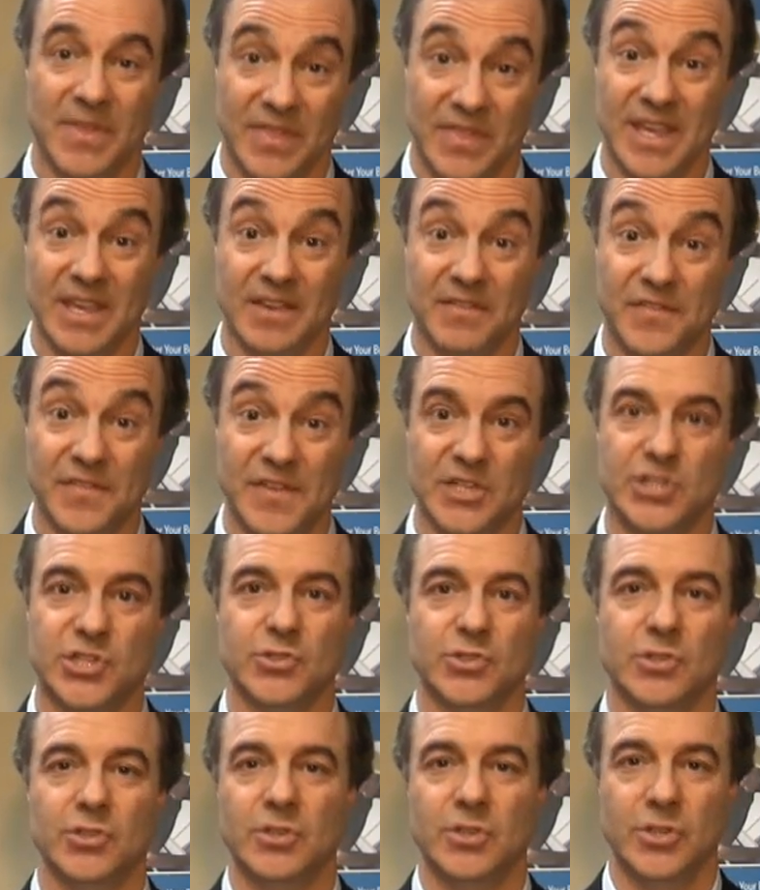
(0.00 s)
the
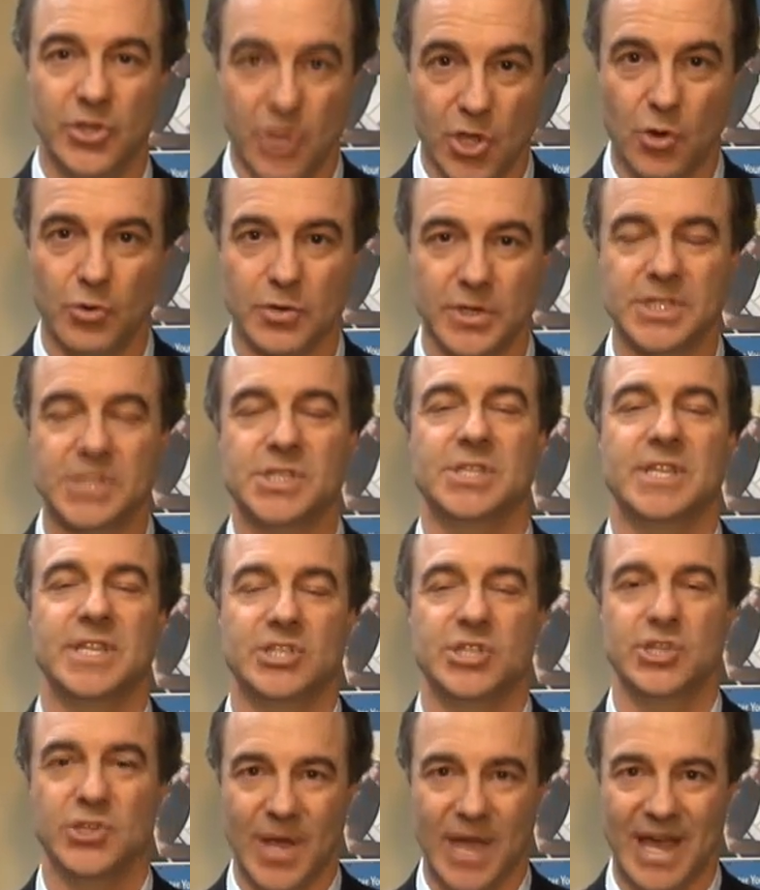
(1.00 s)
official notice
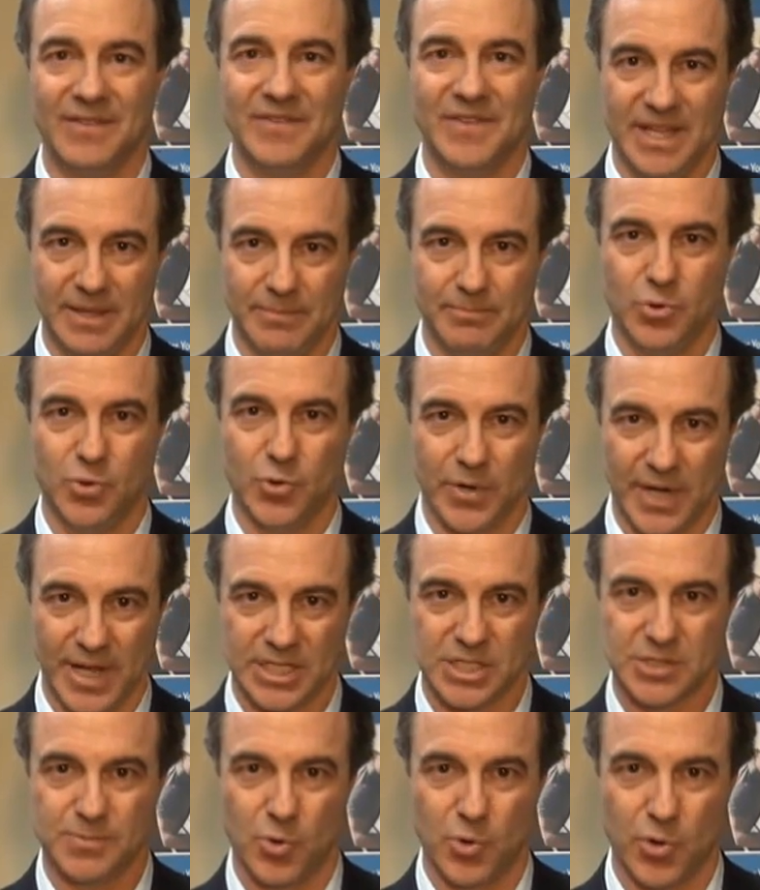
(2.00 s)
that you have an
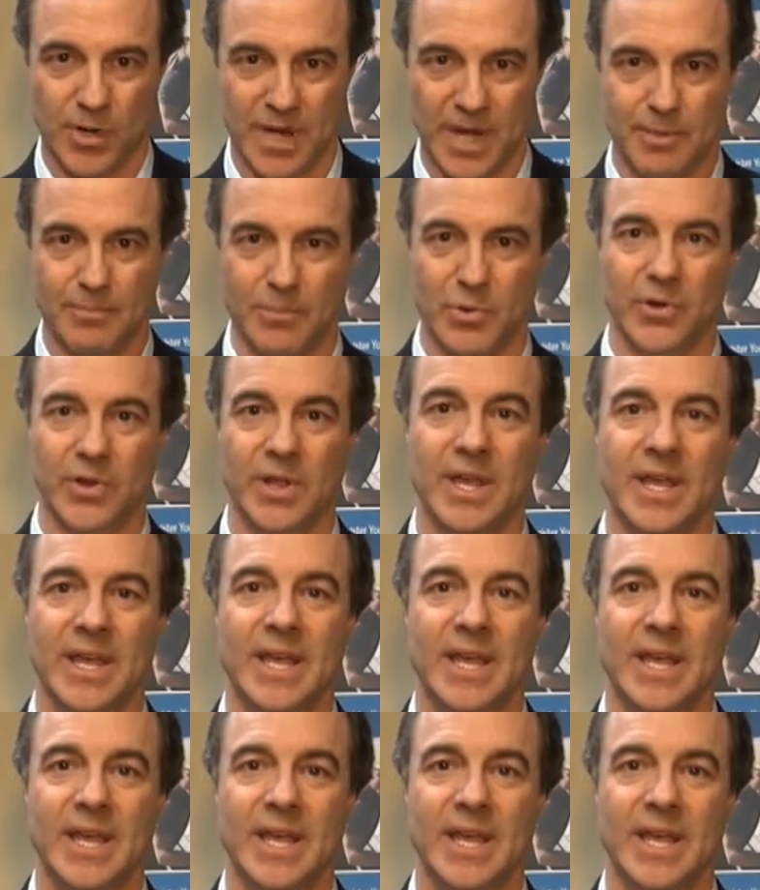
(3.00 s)
import-export number,